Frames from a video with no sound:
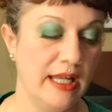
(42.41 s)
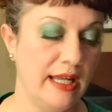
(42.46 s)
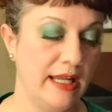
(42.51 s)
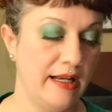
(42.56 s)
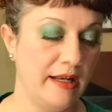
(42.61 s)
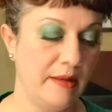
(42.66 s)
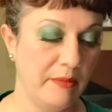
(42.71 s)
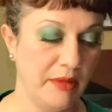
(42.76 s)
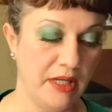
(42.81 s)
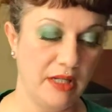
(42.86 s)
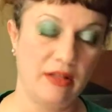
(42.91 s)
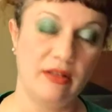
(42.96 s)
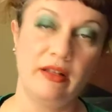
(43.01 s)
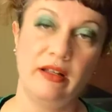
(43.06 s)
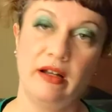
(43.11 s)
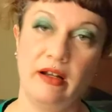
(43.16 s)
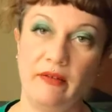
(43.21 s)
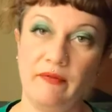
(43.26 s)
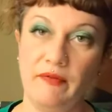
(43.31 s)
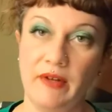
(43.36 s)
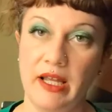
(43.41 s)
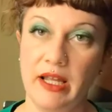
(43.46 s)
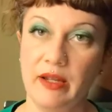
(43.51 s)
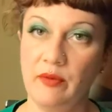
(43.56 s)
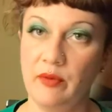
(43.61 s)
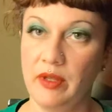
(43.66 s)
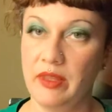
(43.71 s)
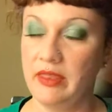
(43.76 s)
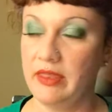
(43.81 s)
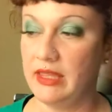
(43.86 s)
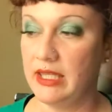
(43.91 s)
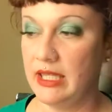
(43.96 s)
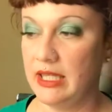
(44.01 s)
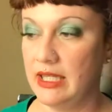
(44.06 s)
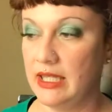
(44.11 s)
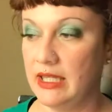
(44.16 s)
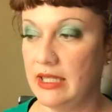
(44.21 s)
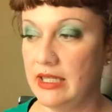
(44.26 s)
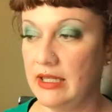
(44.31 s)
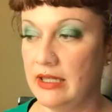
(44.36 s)
and I'm going to clarify with
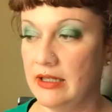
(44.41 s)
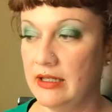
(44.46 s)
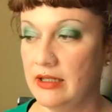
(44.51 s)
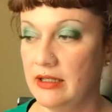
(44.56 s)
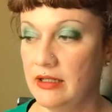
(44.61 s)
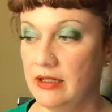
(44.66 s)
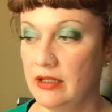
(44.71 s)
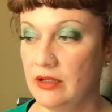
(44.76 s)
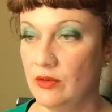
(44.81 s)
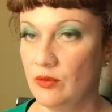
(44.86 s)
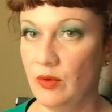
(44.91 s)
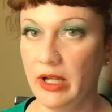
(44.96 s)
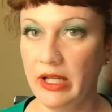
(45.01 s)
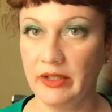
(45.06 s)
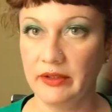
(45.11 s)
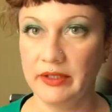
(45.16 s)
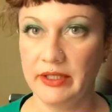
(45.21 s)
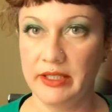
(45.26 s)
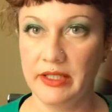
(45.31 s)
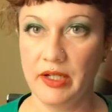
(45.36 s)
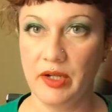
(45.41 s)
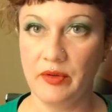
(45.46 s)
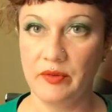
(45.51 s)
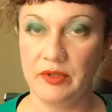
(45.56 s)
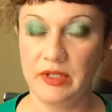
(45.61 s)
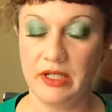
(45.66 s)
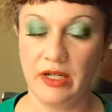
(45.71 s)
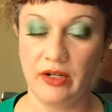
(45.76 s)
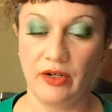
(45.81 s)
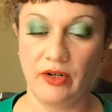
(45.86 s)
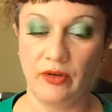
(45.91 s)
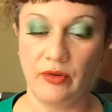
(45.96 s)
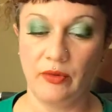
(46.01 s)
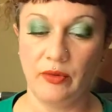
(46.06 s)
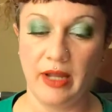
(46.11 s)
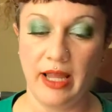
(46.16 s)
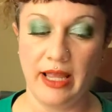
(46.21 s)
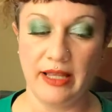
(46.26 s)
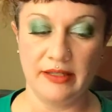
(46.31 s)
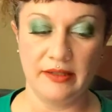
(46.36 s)
the Wild Unknown
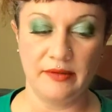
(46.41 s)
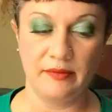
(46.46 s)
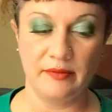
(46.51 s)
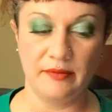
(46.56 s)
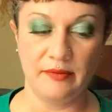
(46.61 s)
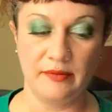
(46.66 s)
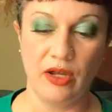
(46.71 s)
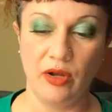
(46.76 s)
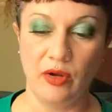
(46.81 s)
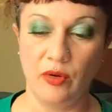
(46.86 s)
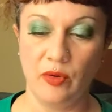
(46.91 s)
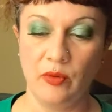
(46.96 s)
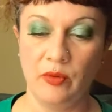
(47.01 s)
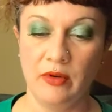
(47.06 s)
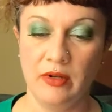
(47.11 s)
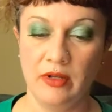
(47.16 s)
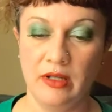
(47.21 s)
Tarot as we go.